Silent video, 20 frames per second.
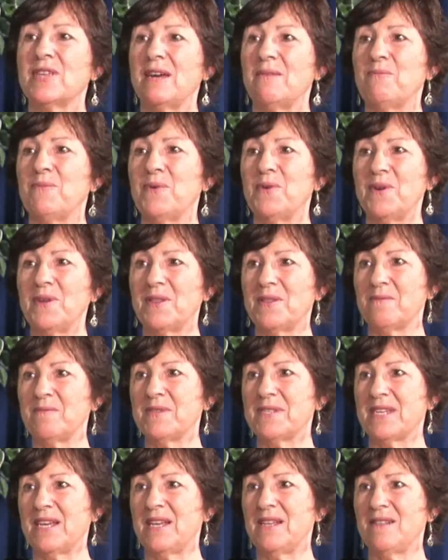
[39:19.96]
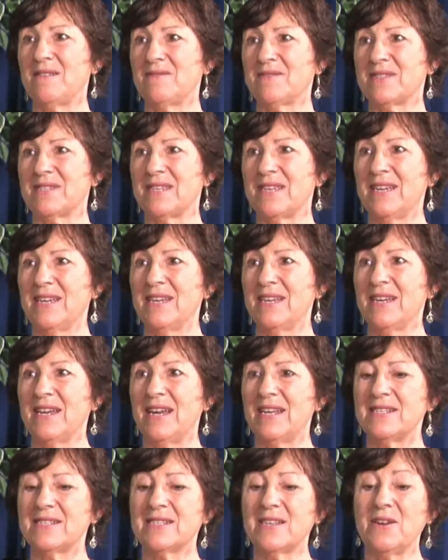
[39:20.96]
that point themselves.
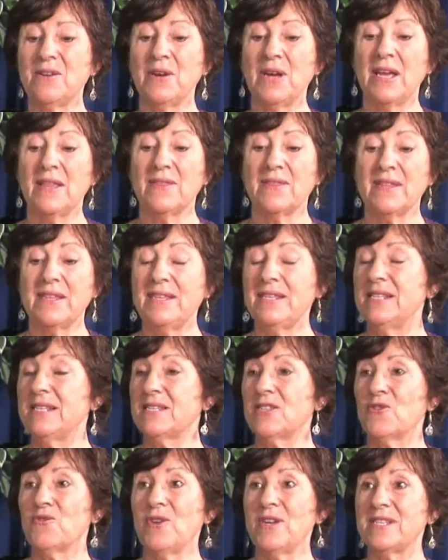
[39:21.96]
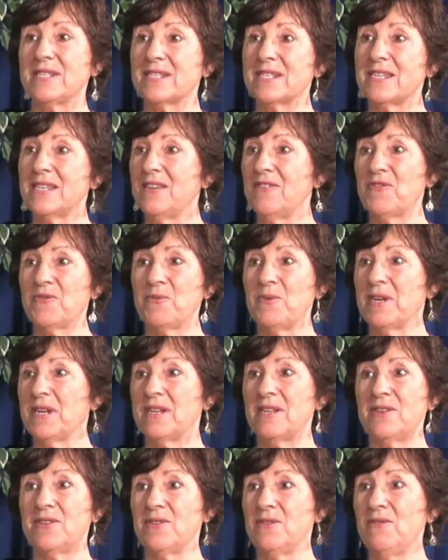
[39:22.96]
And so, this is the greatest gift we
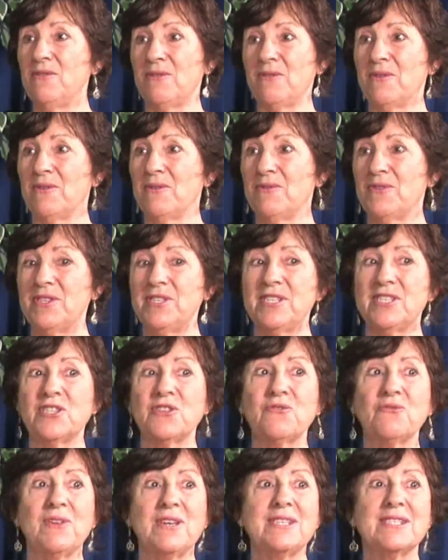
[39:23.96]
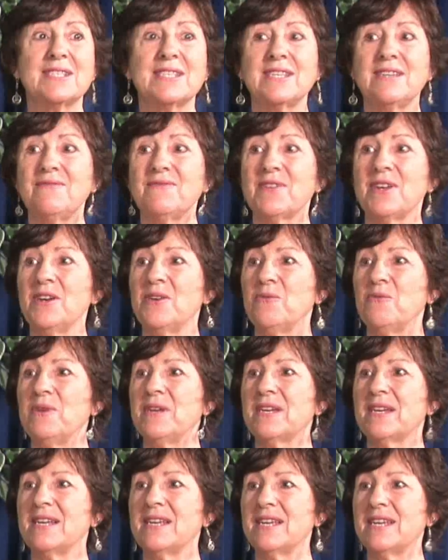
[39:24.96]
can do. This is the greatest gift we
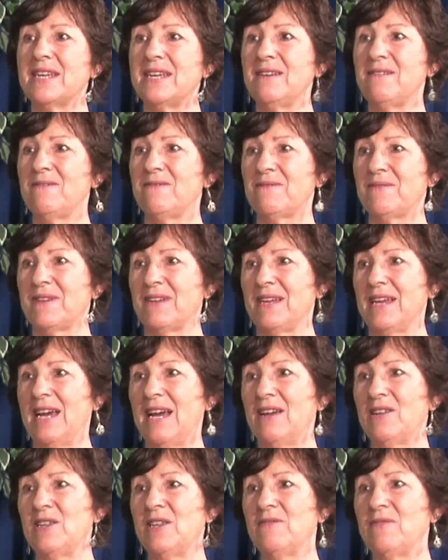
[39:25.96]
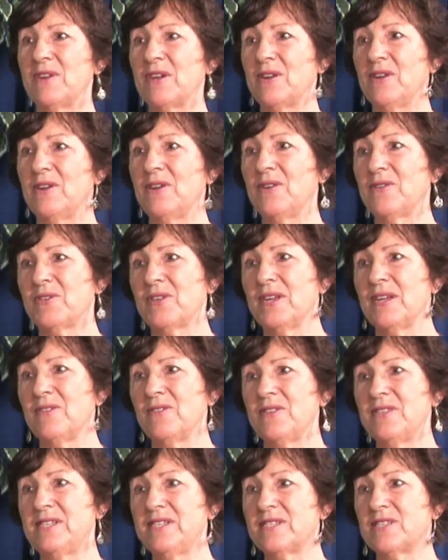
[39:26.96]
can give our living earth.
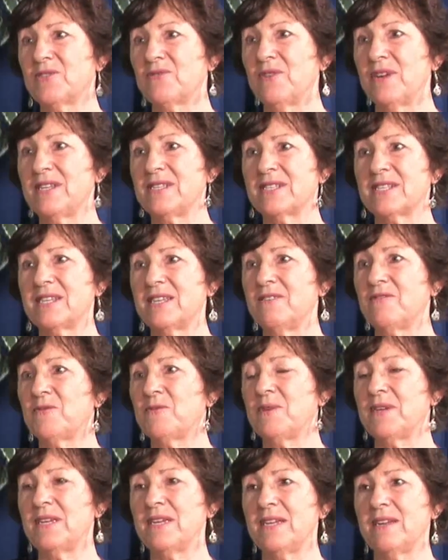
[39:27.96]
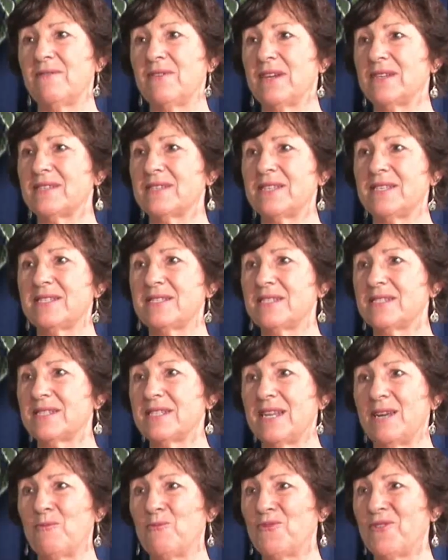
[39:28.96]
This is the greatest gift we can give our sisters
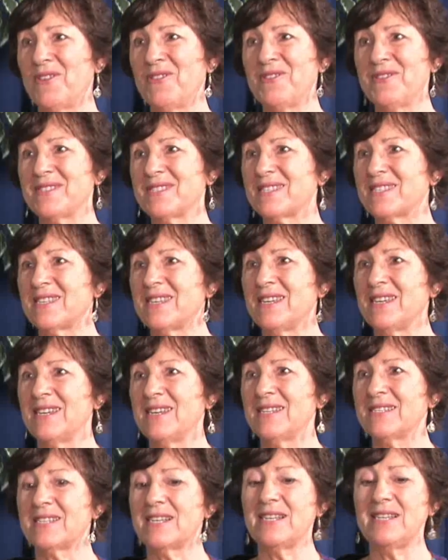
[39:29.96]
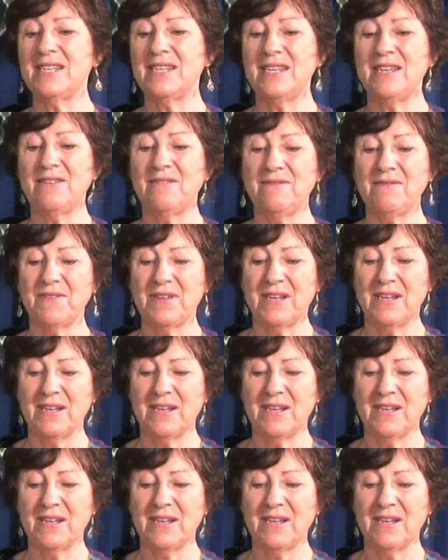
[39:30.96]
and our brothers to live